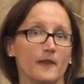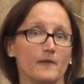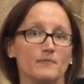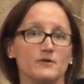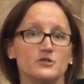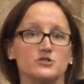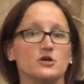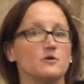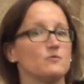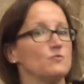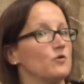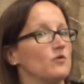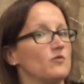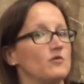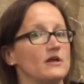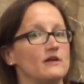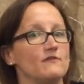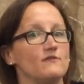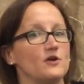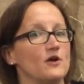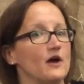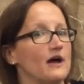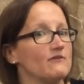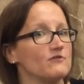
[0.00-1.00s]
But don't worry,
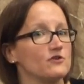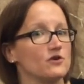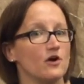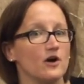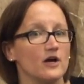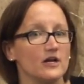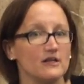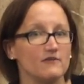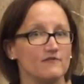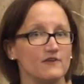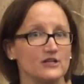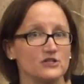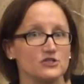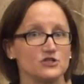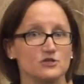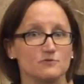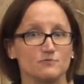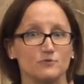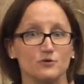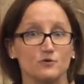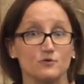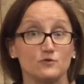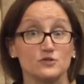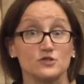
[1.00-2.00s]
if you haven't got any
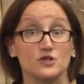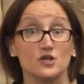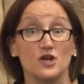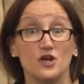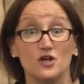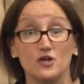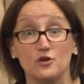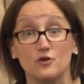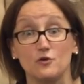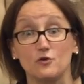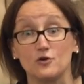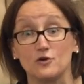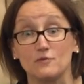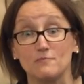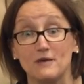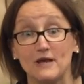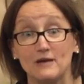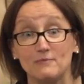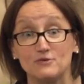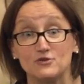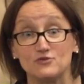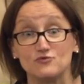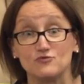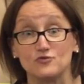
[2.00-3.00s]
vegetables, you could
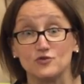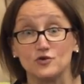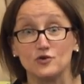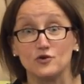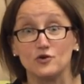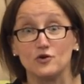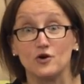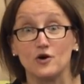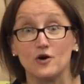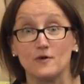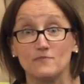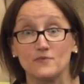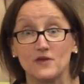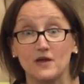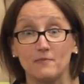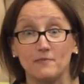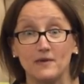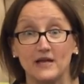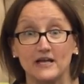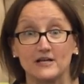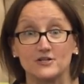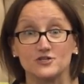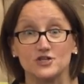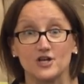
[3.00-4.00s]
maybe draw a
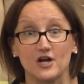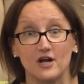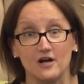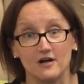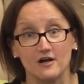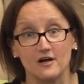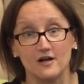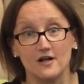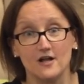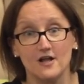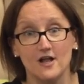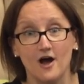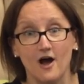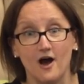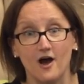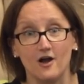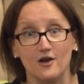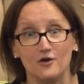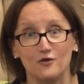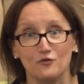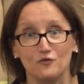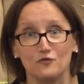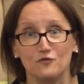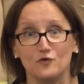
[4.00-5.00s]
picture. I
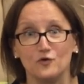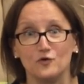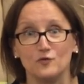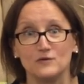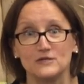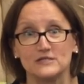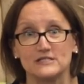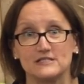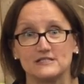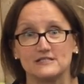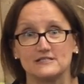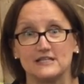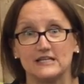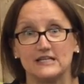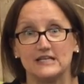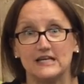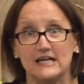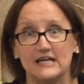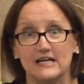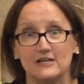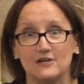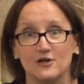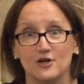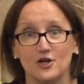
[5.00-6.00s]
look forward to
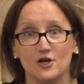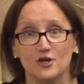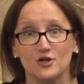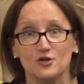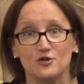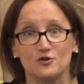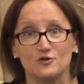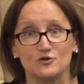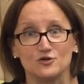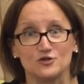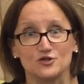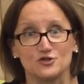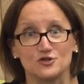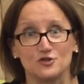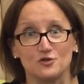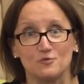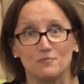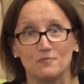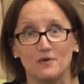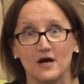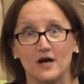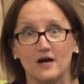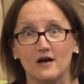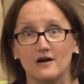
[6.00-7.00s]
seeing your
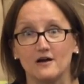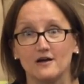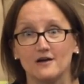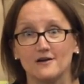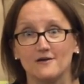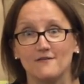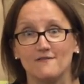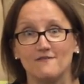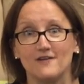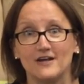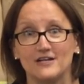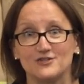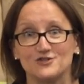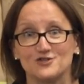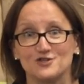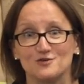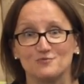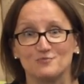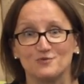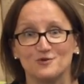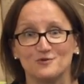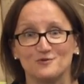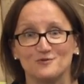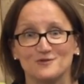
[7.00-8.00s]
super
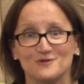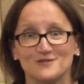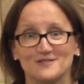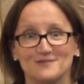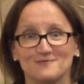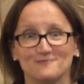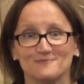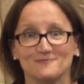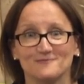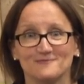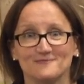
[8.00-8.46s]
vegetables.